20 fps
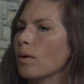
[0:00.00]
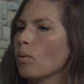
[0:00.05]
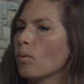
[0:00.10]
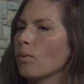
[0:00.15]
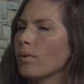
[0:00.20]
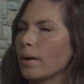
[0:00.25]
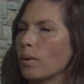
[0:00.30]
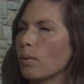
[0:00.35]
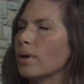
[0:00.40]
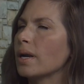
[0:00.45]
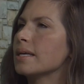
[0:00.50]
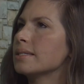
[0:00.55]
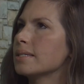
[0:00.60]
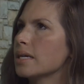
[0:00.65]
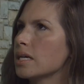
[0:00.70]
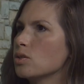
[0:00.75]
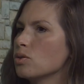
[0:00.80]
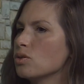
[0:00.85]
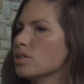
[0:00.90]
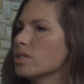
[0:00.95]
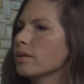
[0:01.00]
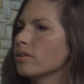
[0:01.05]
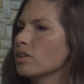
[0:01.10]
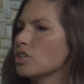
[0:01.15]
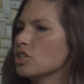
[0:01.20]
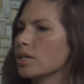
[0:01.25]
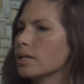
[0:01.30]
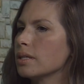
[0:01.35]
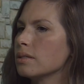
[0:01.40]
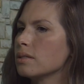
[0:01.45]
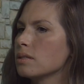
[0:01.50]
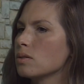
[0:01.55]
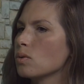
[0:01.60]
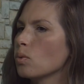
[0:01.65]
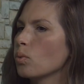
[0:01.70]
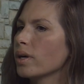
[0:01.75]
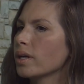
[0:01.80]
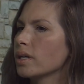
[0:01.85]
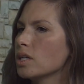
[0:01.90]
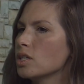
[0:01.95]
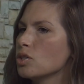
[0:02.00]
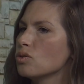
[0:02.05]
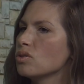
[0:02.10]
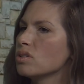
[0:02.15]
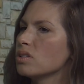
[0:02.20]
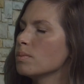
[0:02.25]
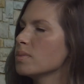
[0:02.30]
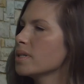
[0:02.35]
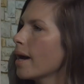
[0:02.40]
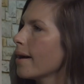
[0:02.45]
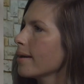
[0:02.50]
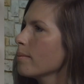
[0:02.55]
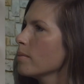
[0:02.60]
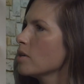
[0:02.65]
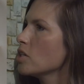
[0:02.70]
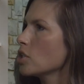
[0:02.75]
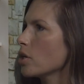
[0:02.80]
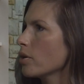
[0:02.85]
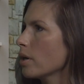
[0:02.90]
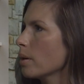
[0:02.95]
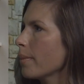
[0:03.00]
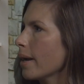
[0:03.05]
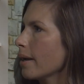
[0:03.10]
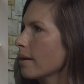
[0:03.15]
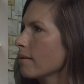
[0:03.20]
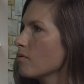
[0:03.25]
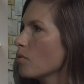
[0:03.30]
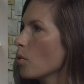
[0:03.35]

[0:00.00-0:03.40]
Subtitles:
like when I say due diligence, we're going to do some document sharing back and